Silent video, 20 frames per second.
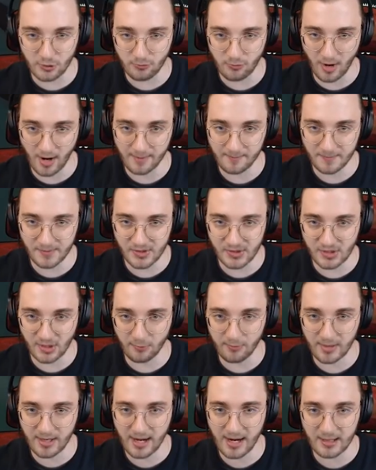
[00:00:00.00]
two ramps, so
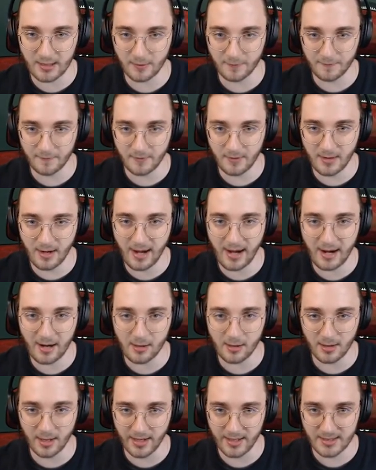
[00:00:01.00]
we kind of
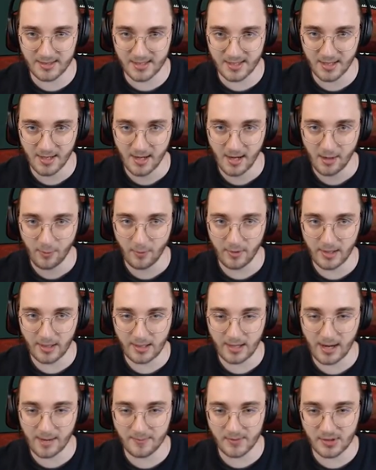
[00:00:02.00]
nail it when
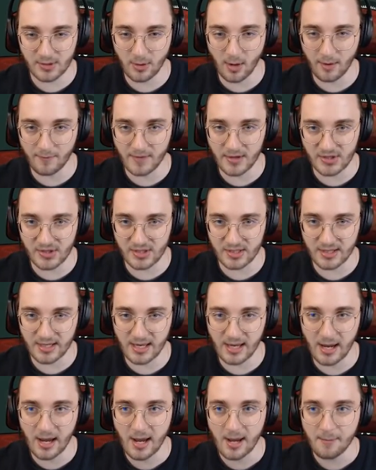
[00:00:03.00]
it comes to
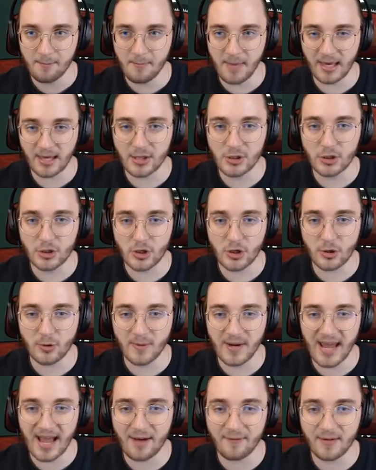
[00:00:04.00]
obviously making sure
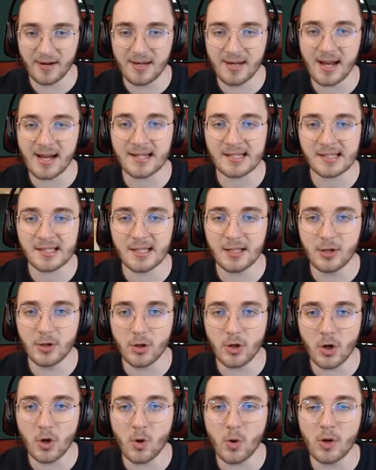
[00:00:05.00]
we have a nice
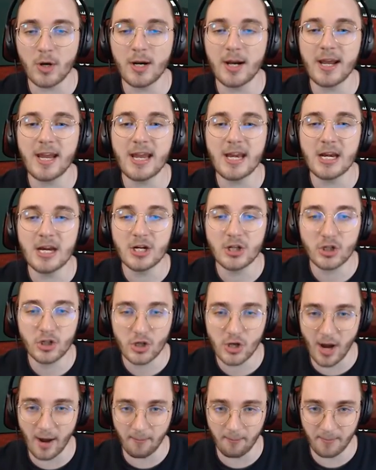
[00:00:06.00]
little clean
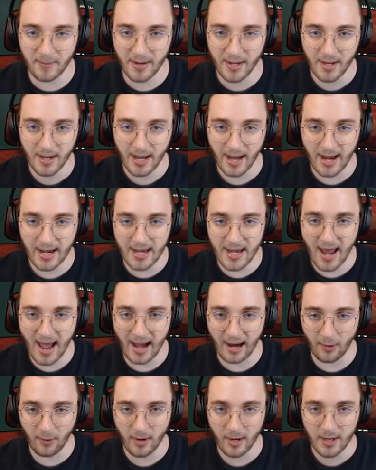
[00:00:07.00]
jump. And
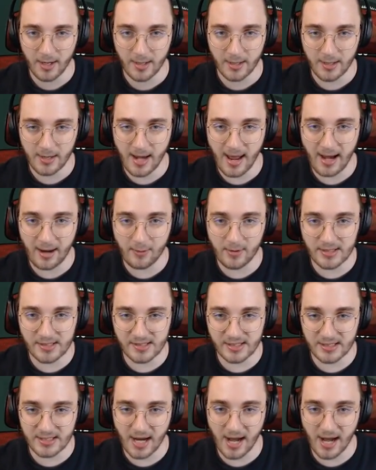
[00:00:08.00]
now, now is the